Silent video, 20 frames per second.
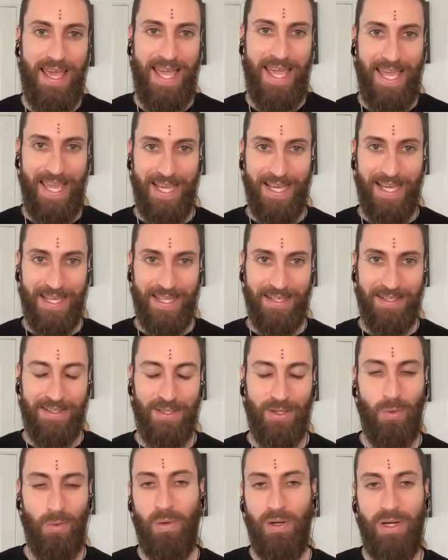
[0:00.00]

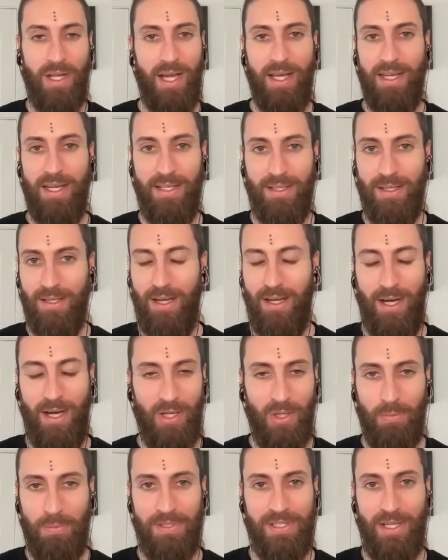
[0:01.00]
And we're not in
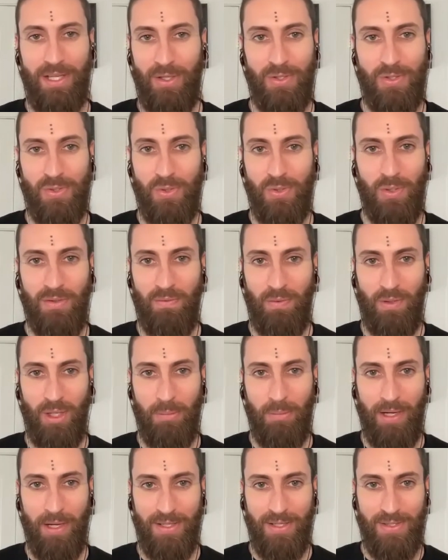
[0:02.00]
100% control of what our
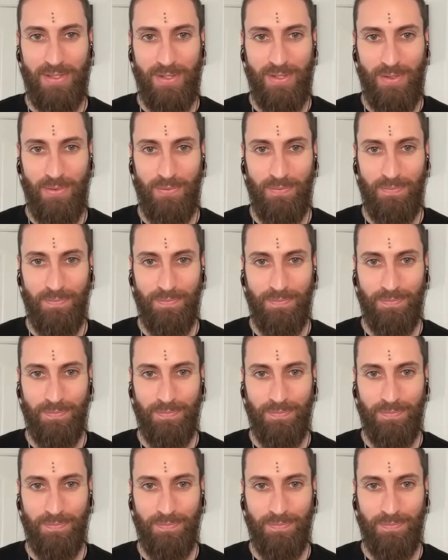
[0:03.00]
bodies do.